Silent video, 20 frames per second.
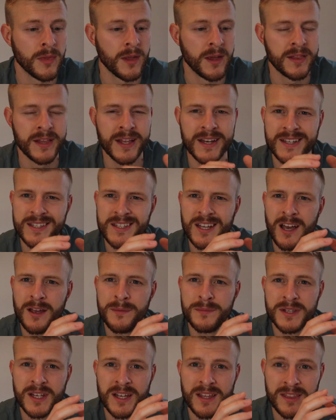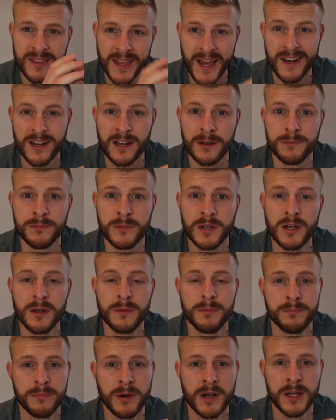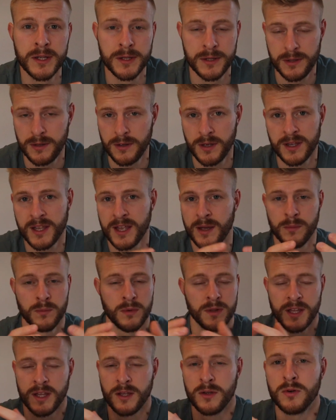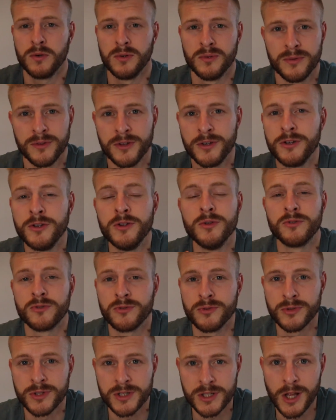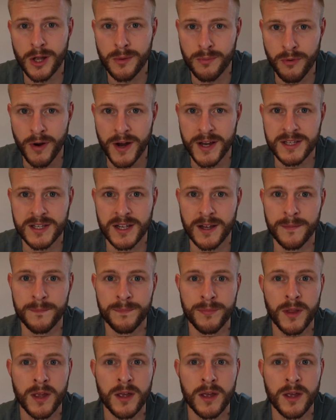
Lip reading: and then timesing that number by, again, what they call the neutral slope rating.